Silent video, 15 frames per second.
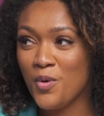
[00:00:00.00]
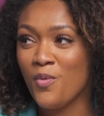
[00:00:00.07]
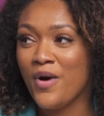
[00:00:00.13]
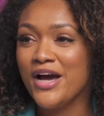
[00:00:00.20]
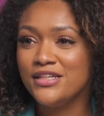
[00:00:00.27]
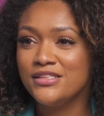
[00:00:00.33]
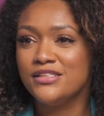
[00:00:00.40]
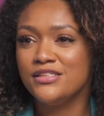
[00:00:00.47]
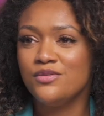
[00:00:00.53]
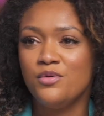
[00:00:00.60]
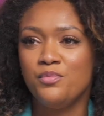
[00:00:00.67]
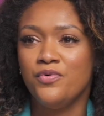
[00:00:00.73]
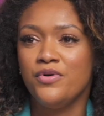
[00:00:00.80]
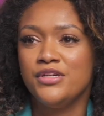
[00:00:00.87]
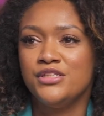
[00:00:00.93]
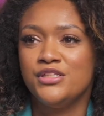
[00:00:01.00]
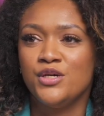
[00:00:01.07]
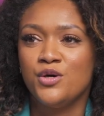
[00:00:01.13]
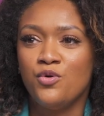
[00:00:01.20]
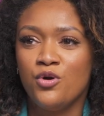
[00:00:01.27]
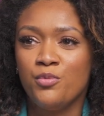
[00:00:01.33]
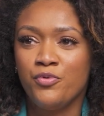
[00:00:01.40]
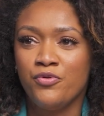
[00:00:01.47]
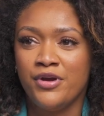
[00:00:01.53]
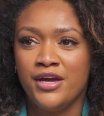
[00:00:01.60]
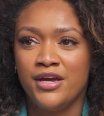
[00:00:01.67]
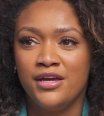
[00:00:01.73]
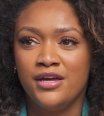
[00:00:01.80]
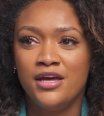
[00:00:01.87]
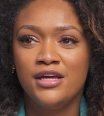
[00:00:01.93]
why is it so important to
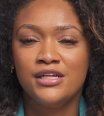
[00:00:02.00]
incorporate